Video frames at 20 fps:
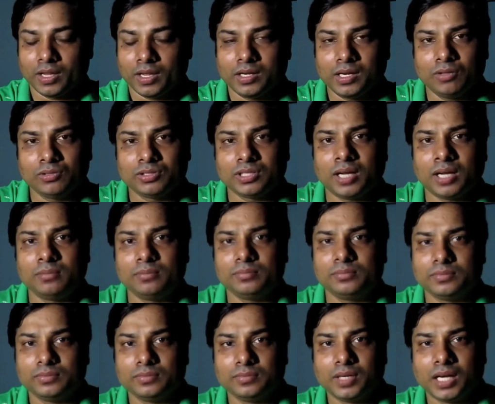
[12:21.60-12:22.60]
Now
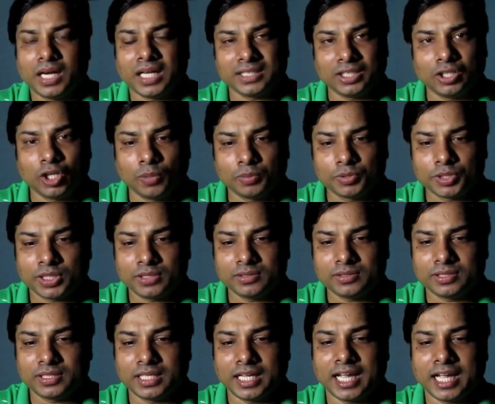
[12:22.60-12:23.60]
some other
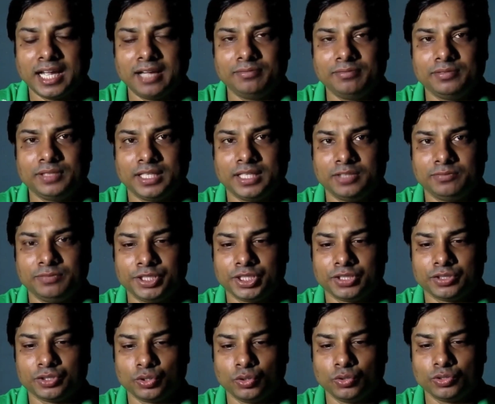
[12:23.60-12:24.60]
options they have, that is
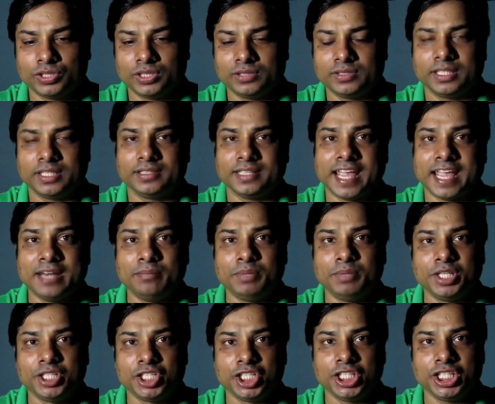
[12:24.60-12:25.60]
feature sources, that is
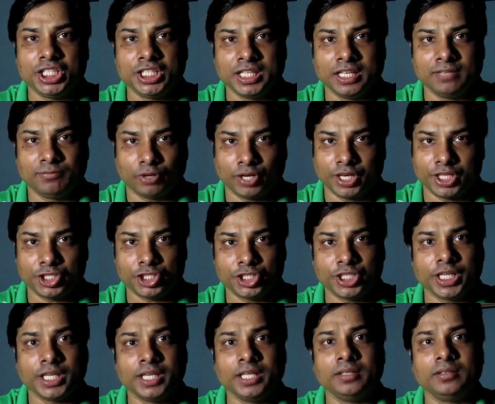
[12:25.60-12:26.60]
NPTEL for
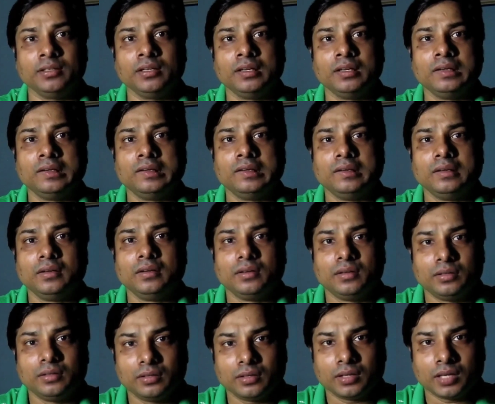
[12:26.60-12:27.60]
engineering
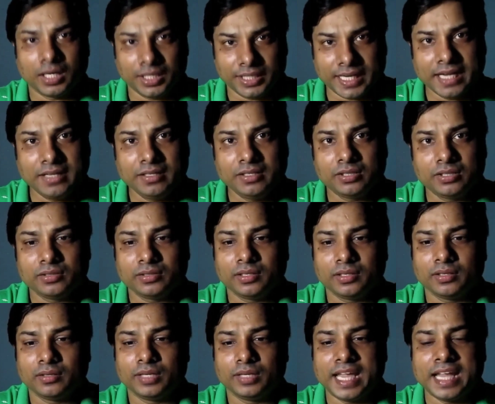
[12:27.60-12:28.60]
content,
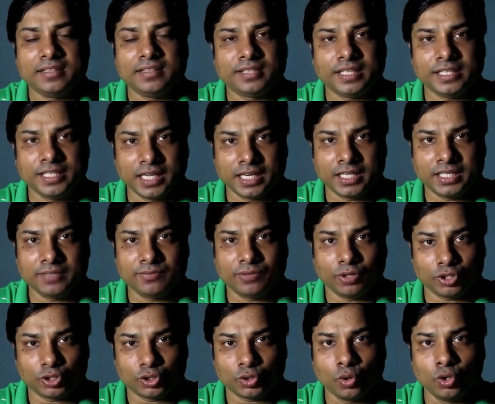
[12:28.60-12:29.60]
NCERT
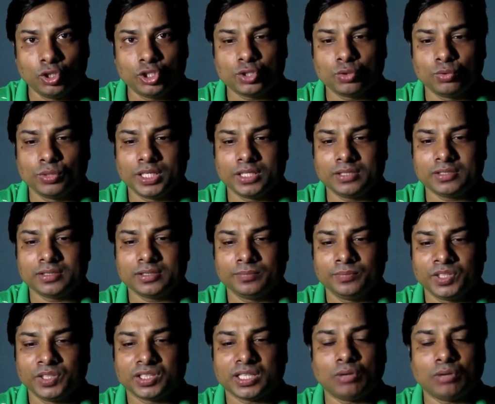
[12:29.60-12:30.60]
for school students,
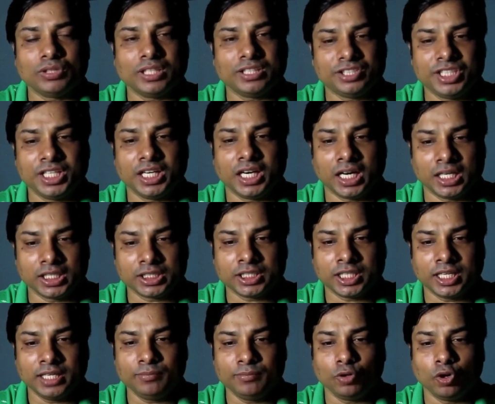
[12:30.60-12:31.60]
South Asia
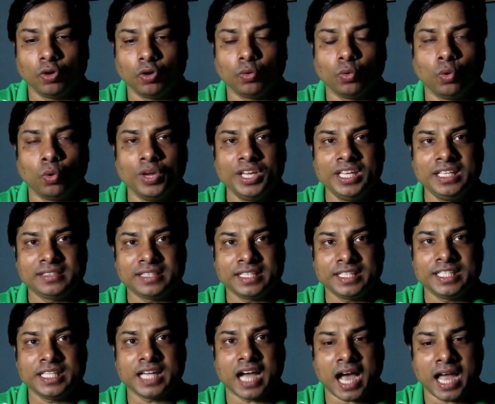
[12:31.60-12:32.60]
Archive,
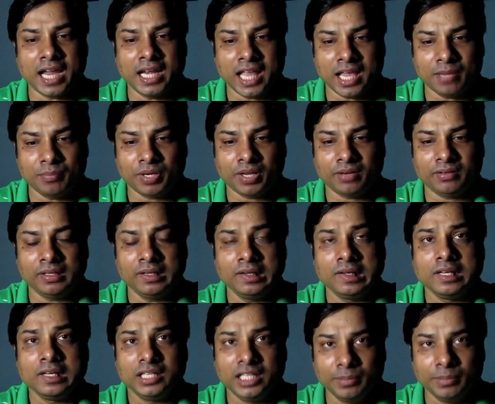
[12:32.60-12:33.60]
OECD iLibrary,
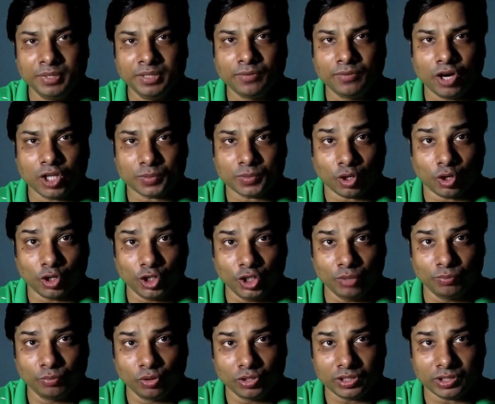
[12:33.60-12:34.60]
LibriVox for
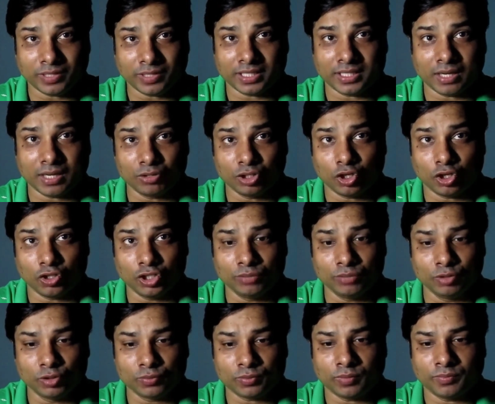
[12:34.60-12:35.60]
audiobooks. You can download
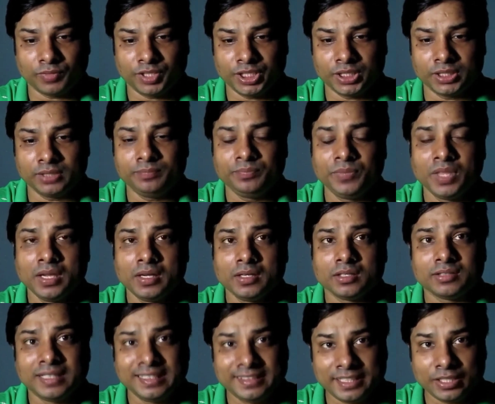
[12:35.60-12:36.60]
audiobooks from here.
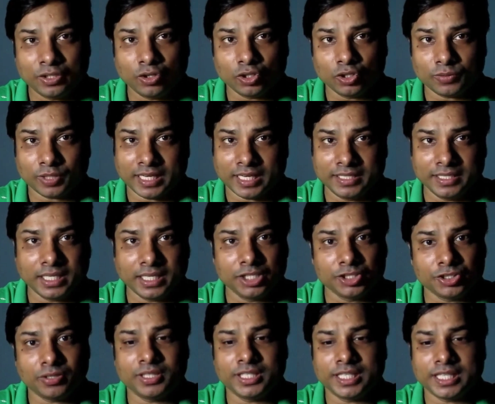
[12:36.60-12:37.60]
Krissi course for
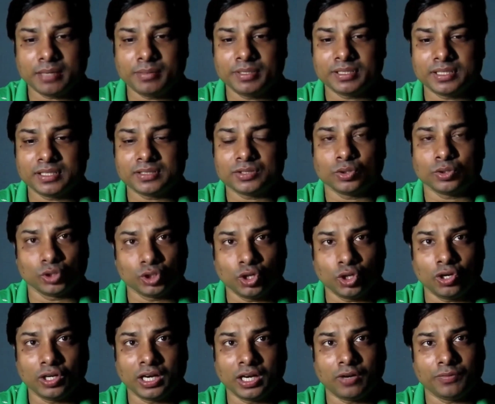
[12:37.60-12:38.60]
agricultural databases,
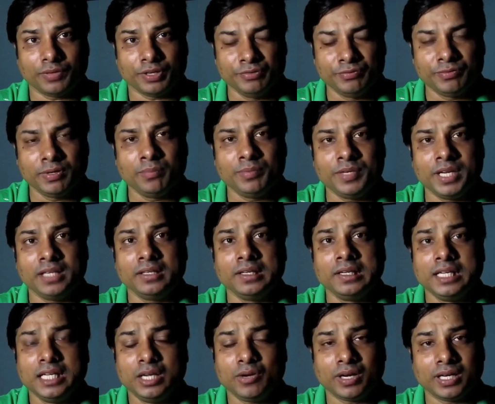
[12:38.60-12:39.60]
ShodhGanga of
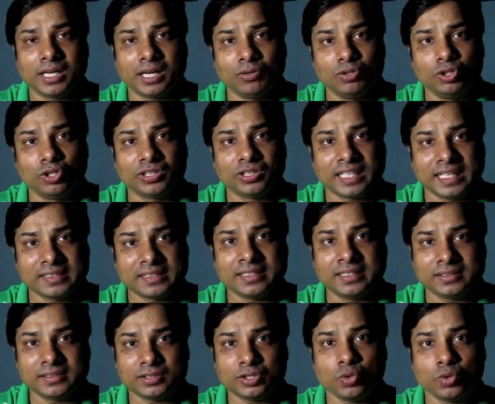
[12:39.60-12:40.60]
INFLIBNET. You can download
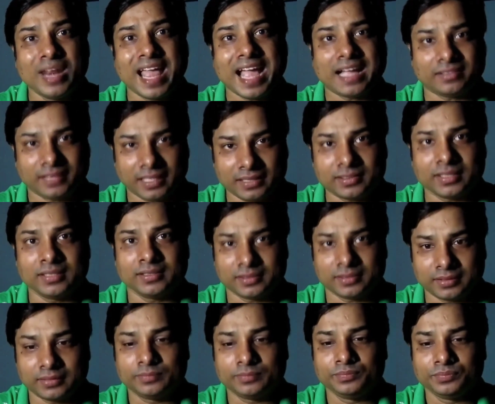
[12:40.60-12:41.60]
thesis, 2 lakh
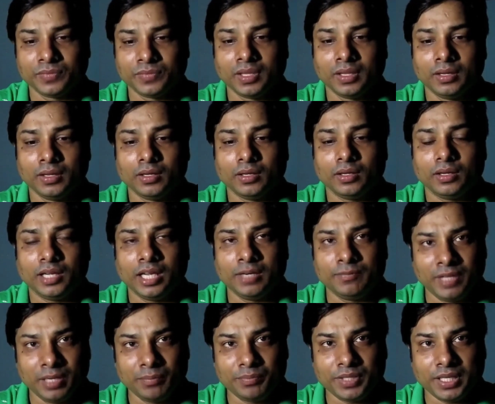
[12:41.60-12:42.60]
thesis.
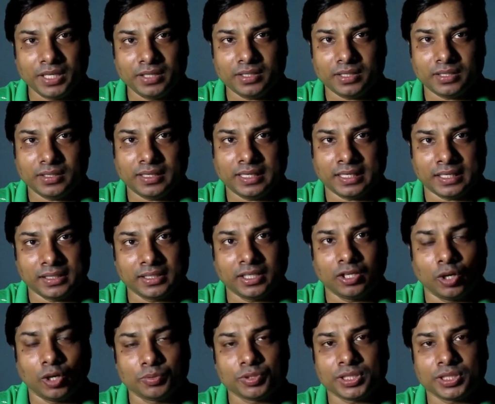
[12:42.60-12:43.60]
INFLIBNET, another
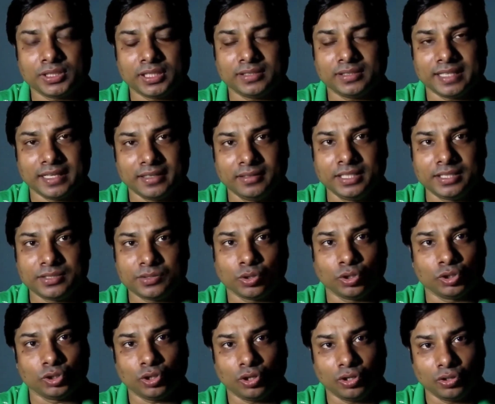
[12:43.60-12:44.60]
option, that is English,
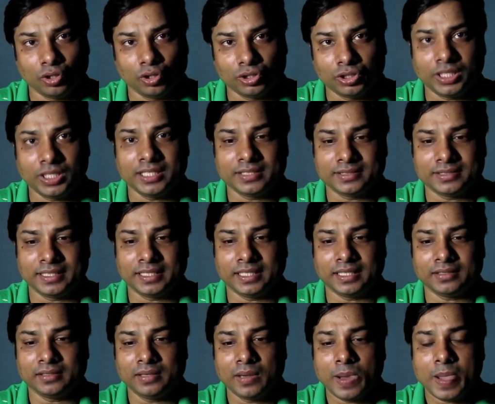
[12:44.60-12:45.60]
Shodhgangotri is
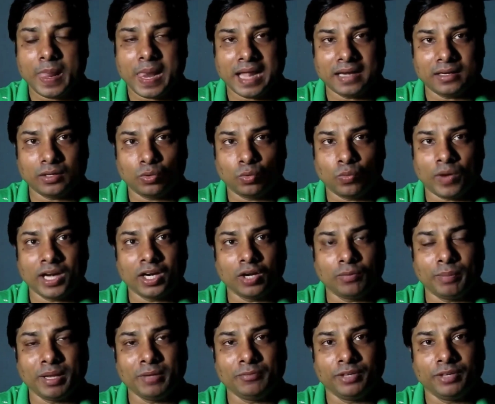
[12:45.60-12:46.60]
there, and one
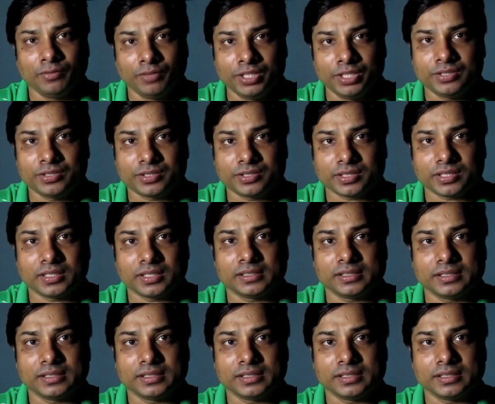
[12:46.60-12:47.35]
of my favorites